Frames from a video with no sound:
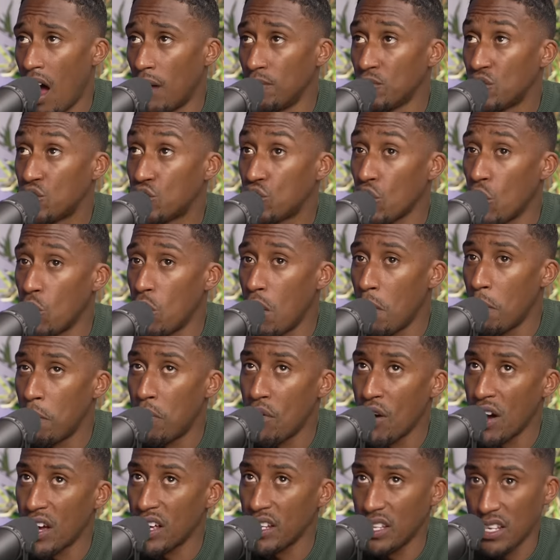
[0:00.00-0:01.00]
I'm so on
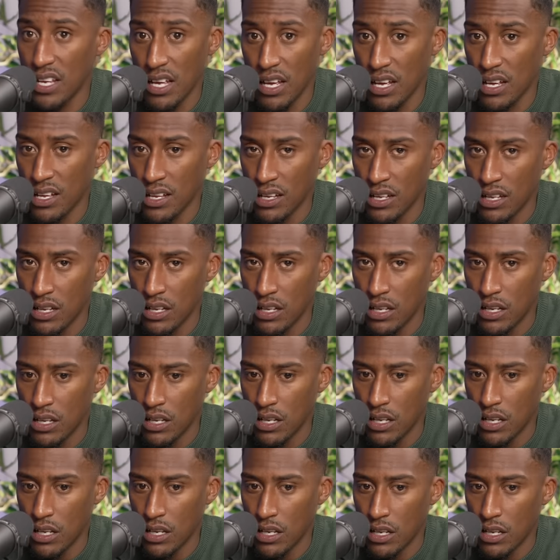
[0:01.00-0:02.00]
point, yeah,